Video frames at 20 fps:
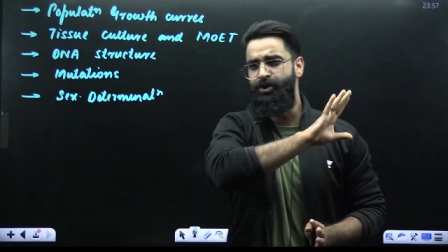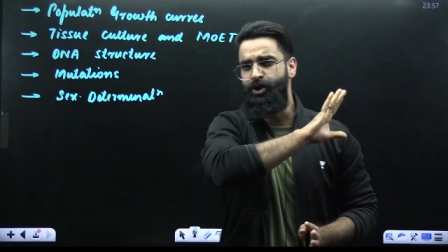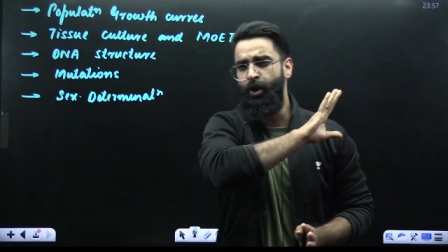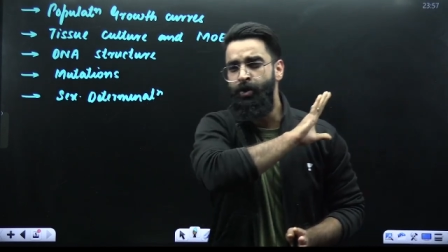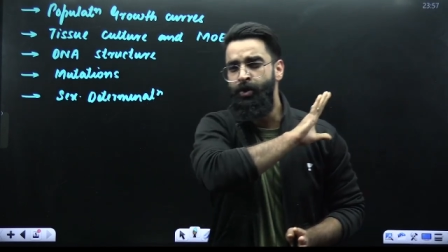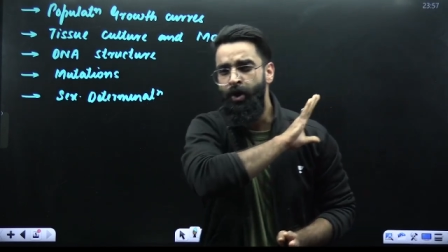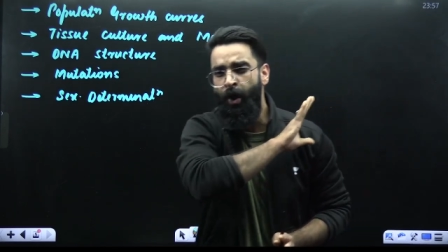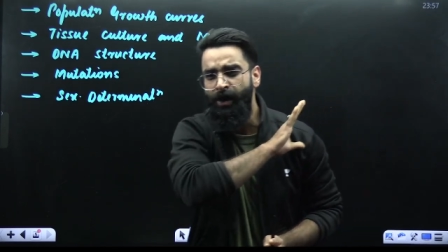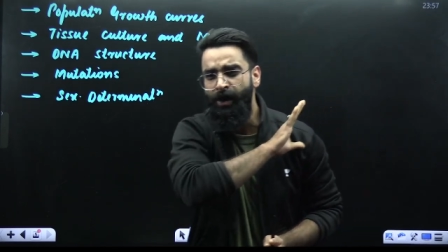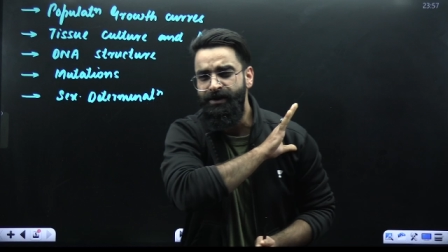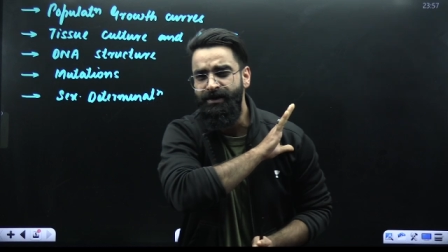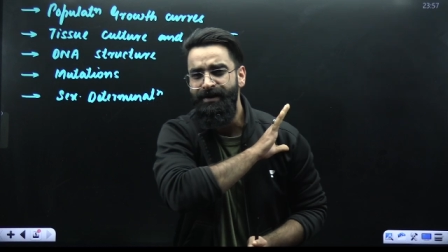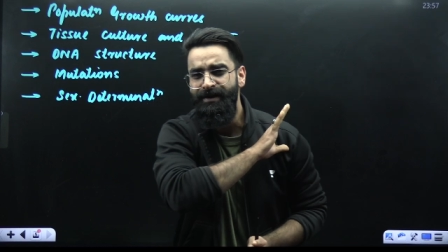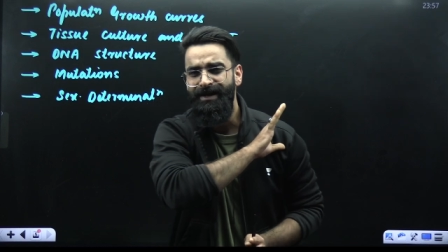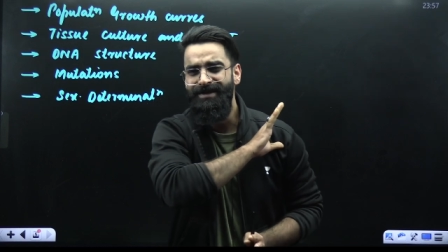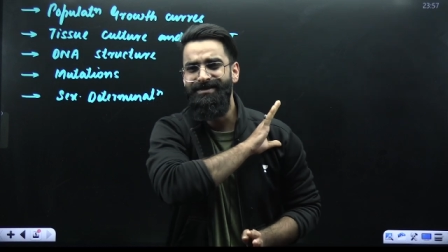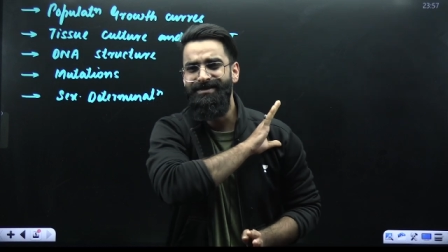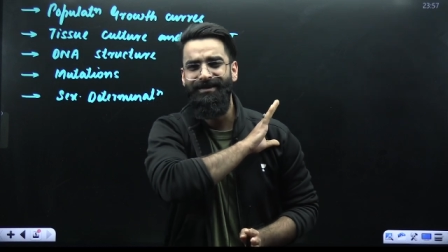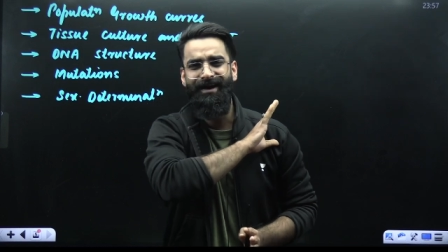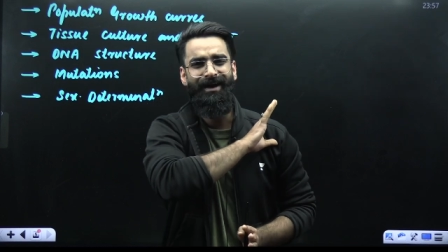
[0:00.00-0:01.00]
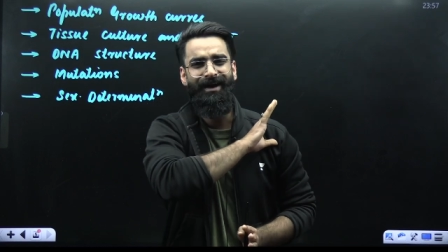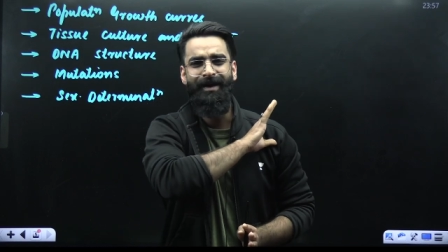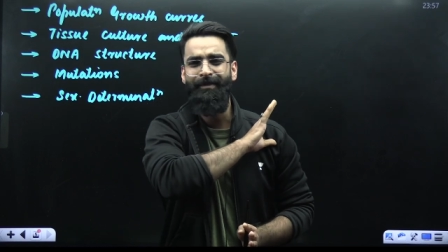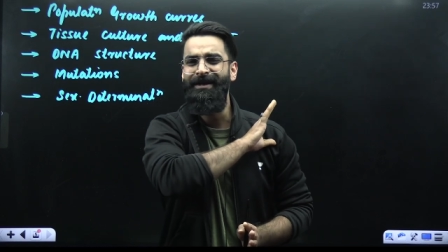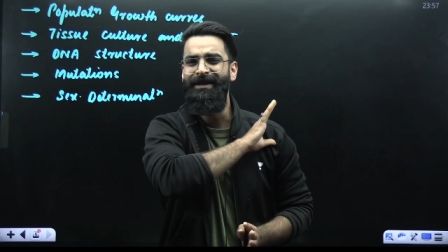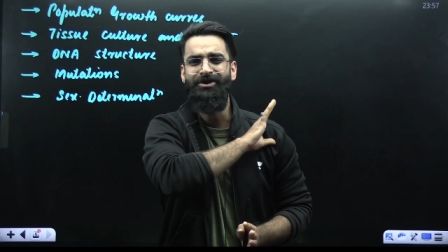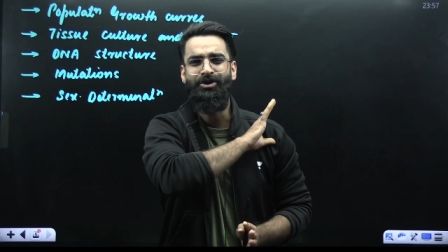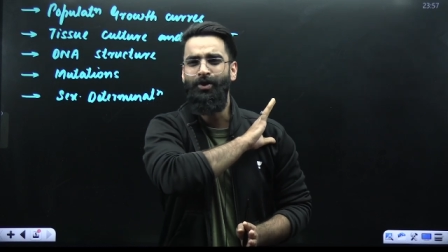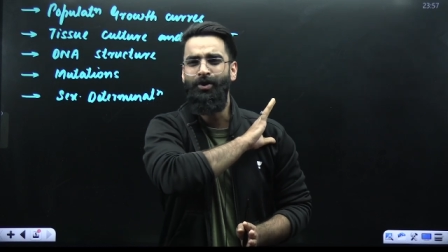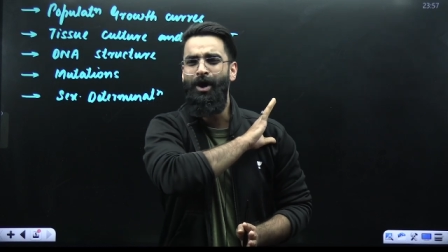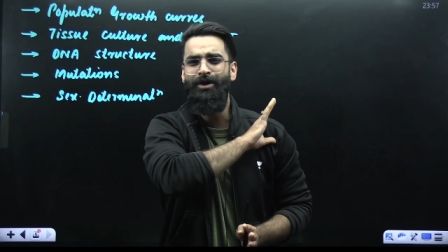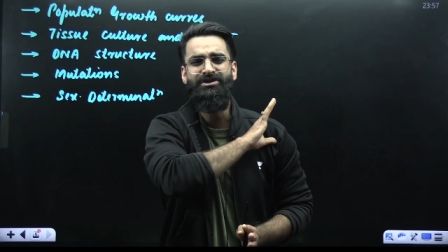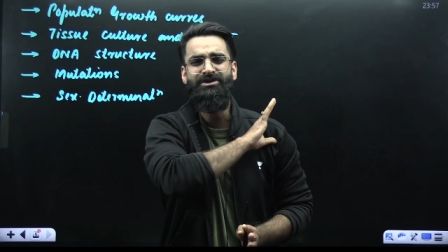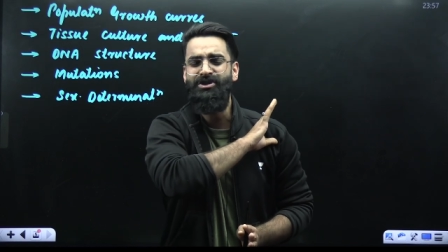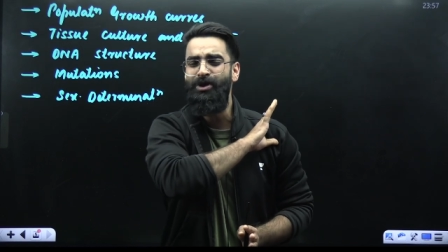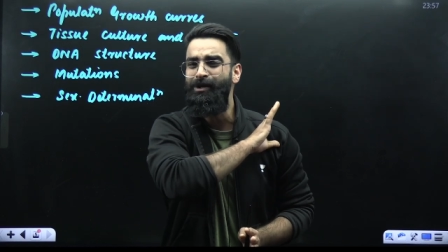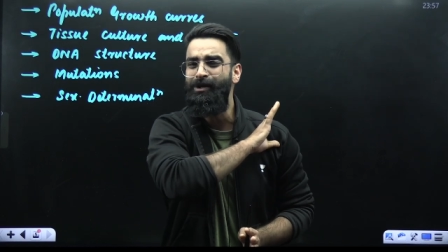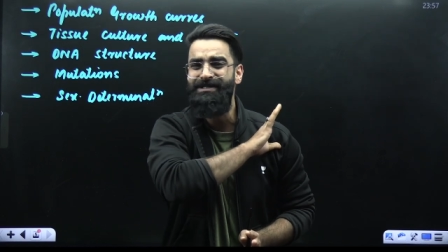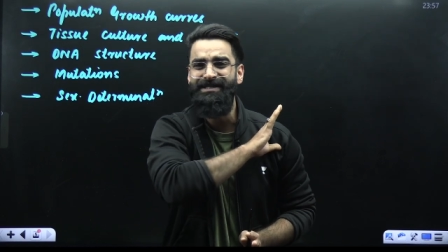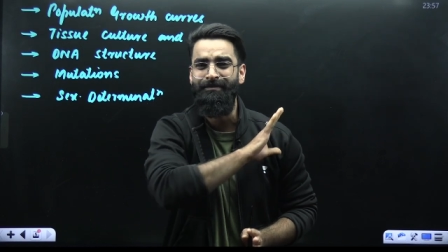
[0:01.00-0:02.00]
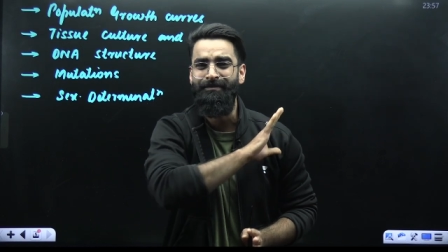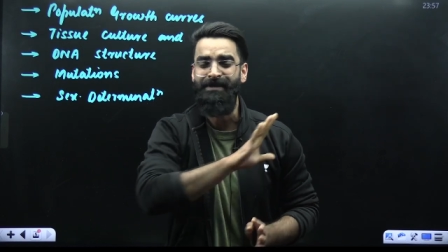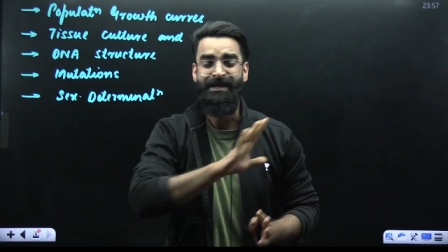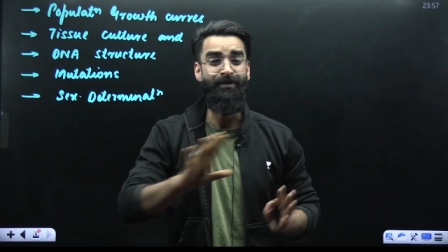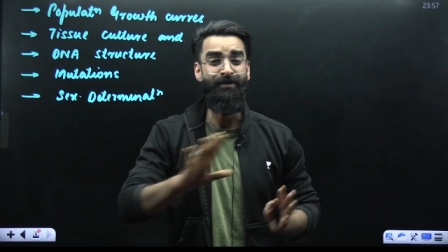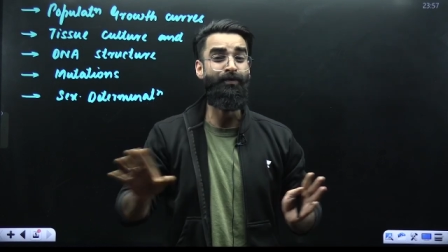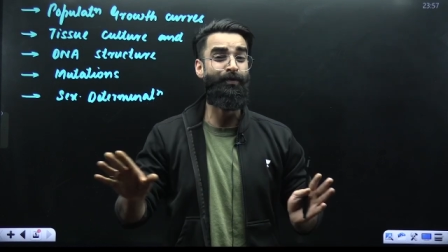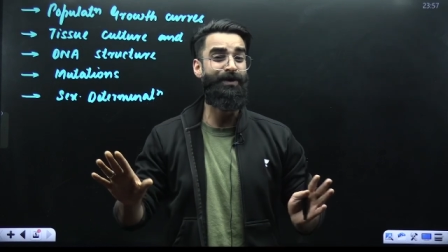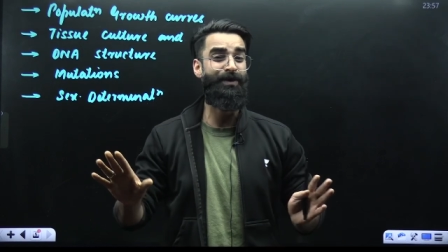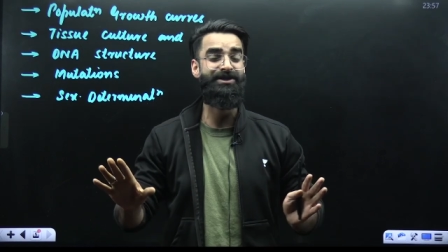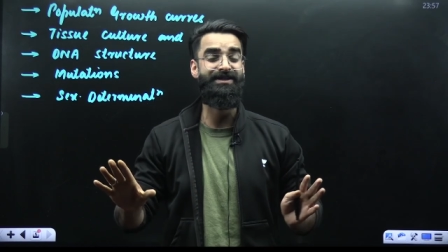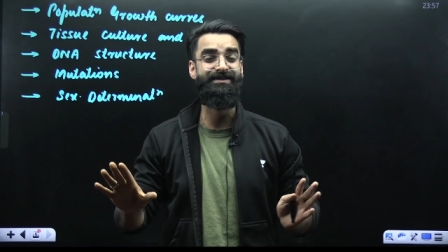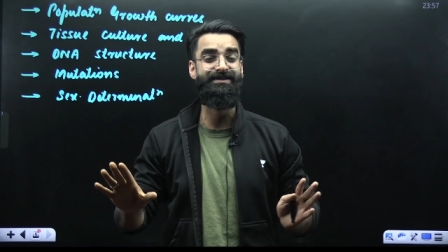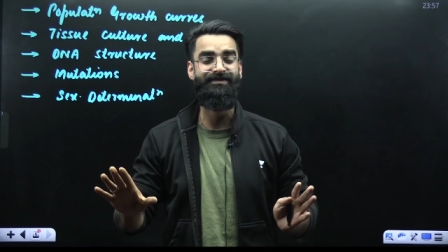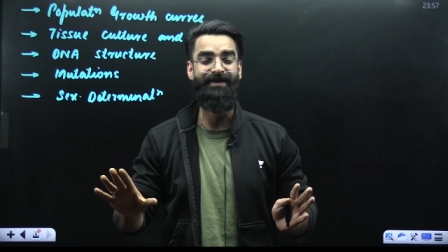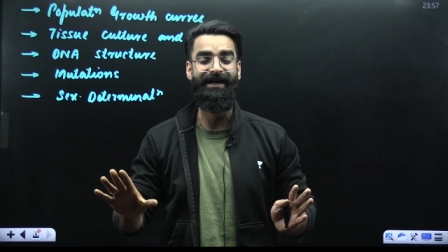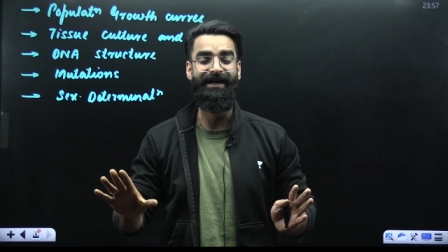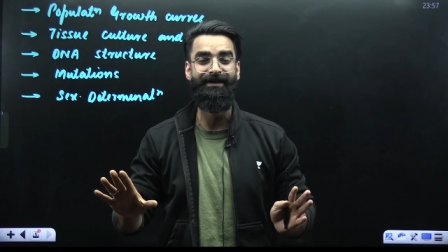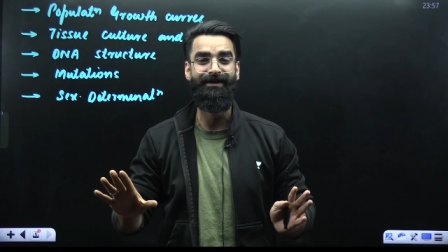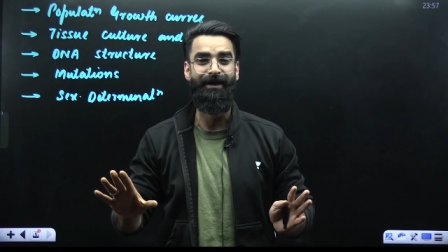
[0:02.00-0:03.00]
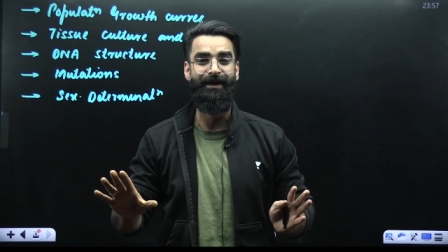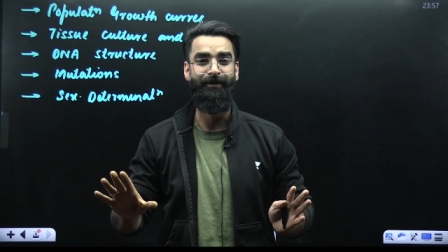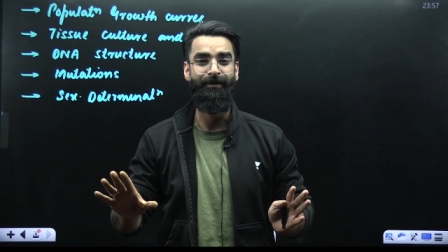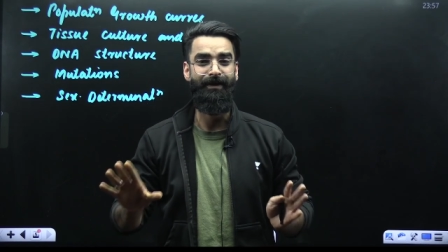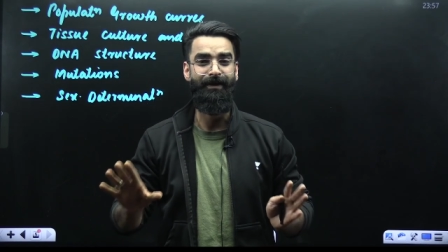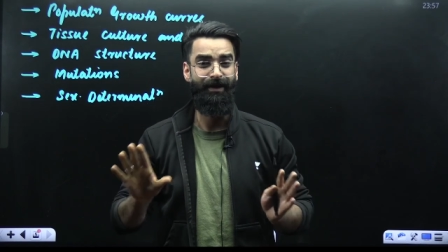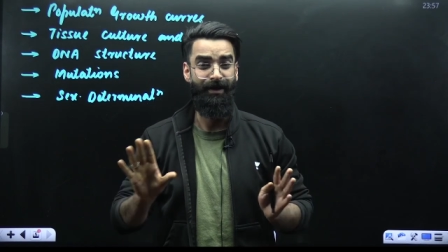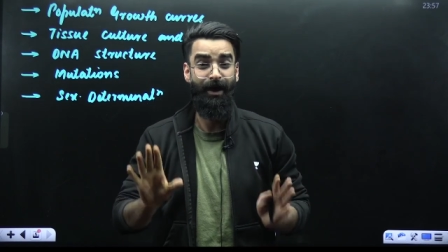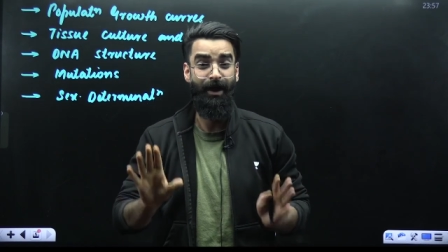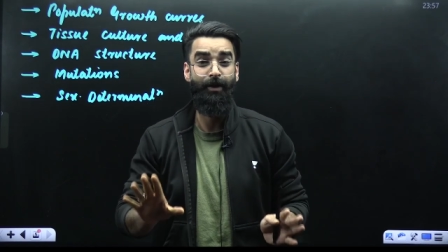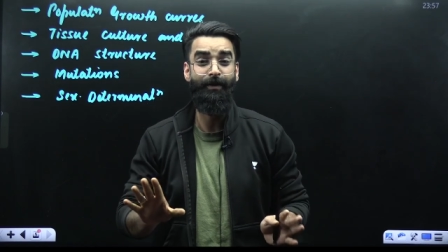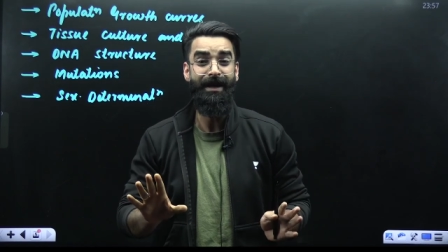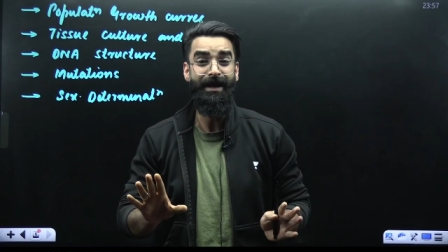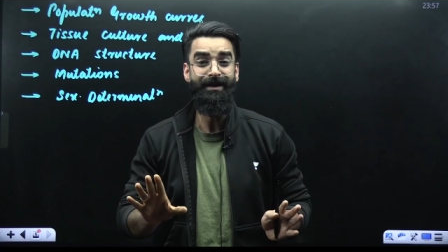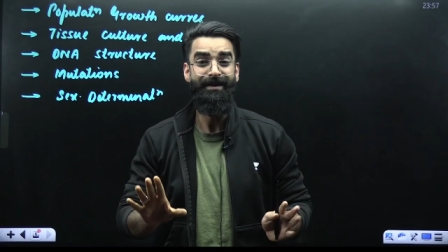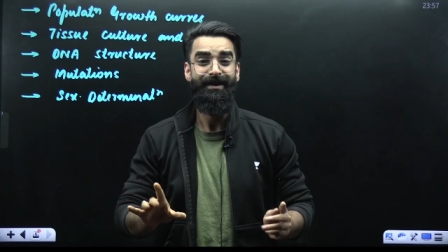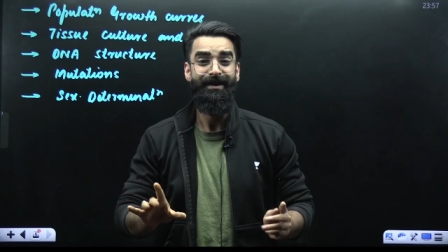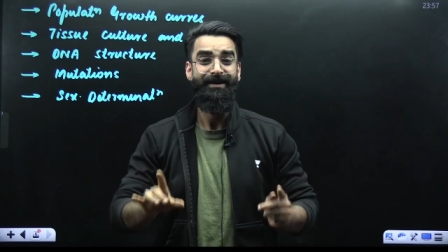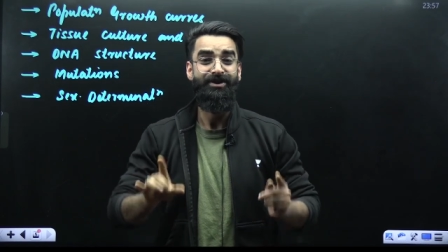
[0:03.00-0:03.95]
Do not, uh, I mean, do not solve some new questions right now. Okay,